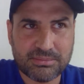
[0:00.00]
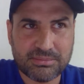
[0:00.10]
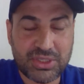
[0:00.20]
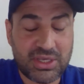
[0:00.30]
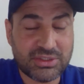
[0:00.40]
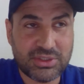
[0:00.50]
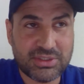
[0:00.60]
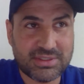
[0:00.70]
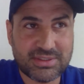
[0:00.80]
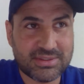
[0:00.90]
So yeah, so
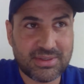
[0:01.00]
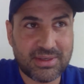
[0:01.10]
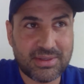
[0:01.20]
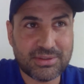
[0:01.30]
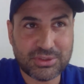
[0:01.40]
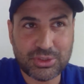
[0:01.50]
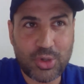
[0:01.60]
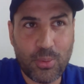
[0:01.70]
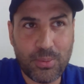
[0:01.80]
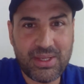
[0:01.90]
it's so
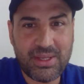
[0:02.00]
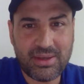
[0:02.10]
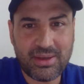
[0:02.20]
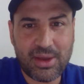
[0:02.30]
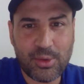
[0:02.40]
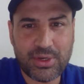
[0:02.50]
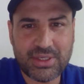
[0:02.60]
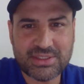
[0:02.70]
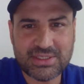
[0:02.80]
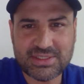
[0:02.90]
normally how it
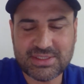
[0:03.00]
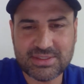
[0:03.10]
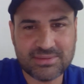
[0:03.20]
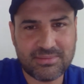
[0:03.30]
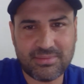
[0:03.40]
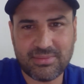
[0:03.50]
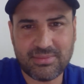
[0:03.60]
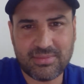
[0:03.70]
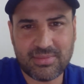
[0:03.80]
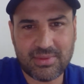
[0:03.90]
is. It's
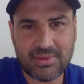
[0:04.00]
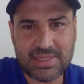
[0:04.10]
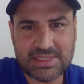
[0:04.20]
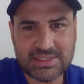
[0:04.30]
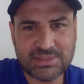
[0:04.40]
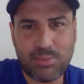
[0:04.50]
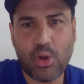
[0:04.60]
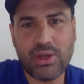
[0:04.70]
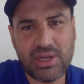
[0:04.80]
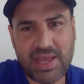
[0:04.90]
there's a small
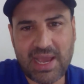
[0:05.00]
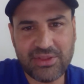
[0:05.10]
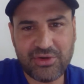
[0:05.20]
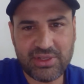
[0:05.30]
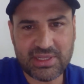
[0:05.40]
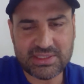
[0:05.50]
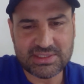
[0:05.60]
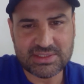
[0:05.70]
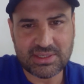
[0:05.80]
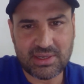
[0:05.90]
little gathering that
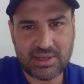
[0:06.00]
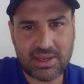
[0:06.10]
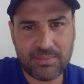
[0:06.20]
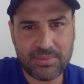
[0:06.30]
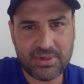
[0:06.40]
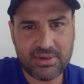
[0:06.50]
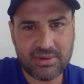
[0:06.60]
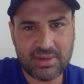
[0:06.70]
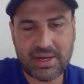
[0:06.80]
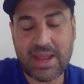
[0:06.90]

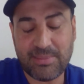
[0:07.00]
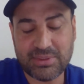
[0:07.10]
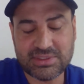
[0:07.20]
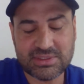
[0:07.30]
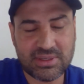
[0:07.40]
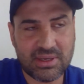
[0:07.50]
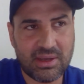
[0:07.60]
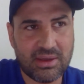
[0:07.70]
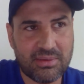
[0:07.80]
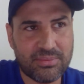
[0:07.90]
happens
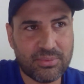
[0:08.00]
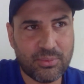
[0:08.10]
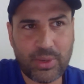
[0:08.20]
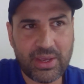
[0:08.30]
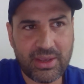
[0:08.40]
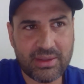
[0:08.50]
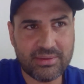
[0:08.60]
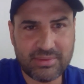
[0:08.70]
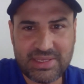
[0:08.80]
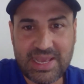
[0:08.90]
where
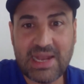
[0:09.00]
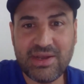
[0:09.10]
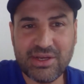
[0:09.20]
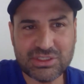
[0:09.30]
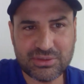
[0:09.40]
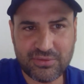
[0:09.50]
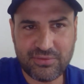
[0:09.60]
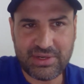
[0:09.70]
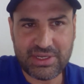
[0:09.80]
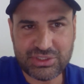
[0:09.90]
the elders of the
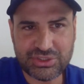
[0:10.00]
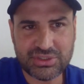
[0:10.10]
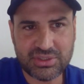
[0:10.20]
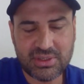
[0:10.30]
village